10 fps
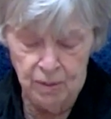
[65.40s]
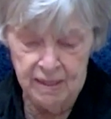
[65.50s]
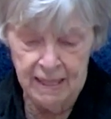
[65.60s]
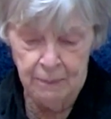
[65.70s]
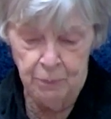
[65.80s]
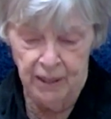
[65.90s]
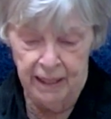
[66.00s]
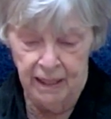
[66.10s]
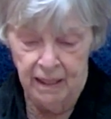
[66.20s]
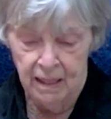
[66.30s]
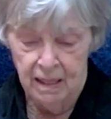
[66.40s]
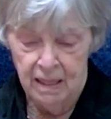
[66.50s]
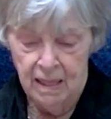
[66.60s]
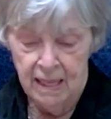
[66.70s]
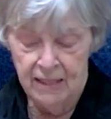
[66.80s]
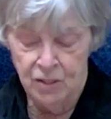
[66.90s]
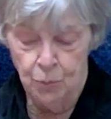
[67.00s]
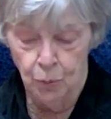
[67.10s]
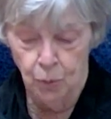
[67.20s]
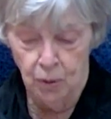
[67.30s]
they bring. It's a
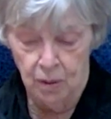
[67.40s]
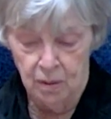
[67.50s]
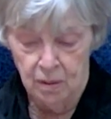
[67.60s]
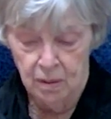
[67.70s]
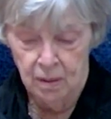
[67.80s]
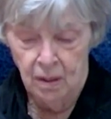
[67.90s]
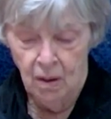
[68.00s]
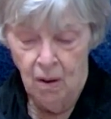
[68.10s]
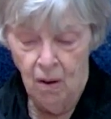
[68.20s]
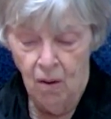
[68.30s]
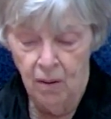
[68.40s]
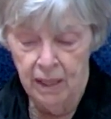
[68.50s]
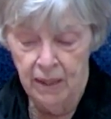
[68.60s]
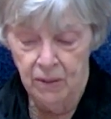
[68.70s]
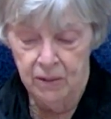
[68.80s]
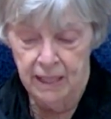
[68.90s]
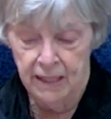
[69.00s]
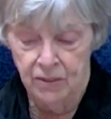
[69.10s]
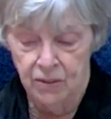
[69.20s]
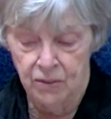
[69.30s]
rule. All herald
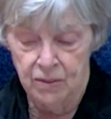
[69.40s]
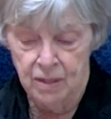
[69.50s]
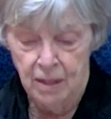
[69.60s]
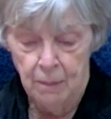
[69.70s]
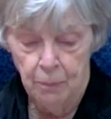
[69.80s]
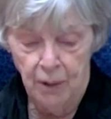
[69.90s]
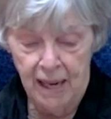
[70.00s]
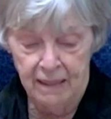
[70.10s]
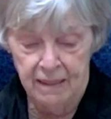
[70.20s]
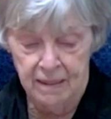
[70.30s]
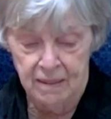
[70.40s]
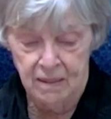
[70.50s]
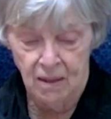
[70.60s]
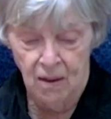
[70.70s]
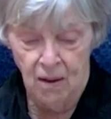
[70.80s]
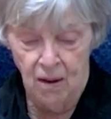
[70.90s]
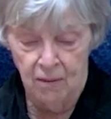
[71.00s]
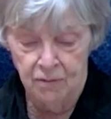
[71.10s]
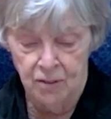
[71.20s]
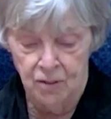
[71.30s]
angels practice
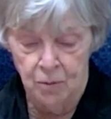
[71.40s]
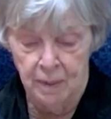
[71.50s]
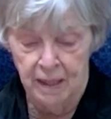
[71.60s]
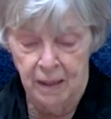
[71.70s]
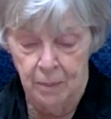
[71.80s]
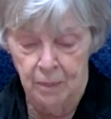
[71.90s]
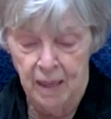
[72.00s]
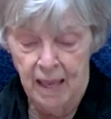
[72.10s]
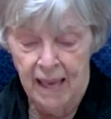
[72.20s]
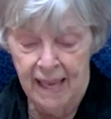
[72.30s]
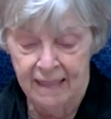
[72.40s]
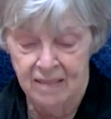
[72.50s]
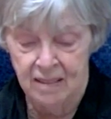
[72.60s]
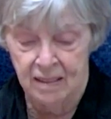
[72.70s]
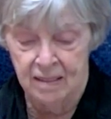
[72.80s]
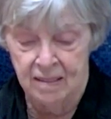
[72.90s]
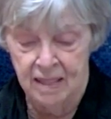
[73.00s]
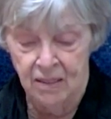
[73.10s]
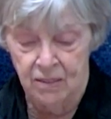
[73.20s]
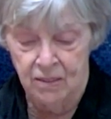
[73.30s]
often to become excellent
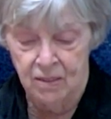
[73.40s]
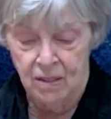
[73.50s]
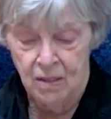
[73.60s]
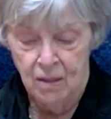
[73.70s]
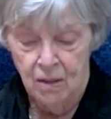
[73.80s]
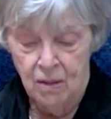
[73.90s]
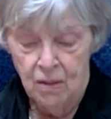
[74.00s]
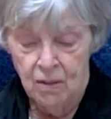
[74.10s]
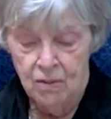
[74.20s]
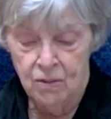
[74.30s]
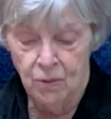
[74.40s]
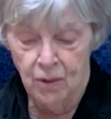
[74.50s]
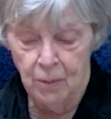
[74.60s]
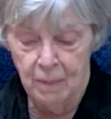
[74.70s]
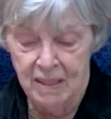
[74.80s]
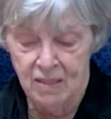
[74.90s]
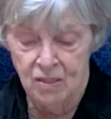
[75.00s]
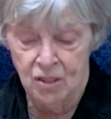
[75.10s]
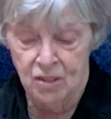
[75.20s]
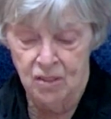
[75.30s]
singers, so their
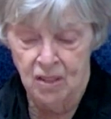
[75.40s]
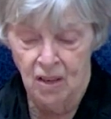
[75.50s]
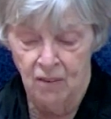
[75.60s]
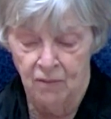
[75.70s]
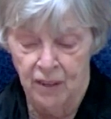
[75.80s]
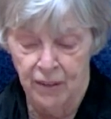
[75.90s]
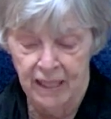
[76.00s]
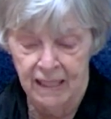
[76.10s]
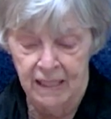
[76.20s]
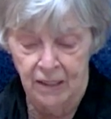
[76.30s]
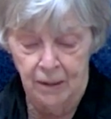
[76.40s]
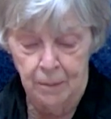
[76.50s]
messages are very clear.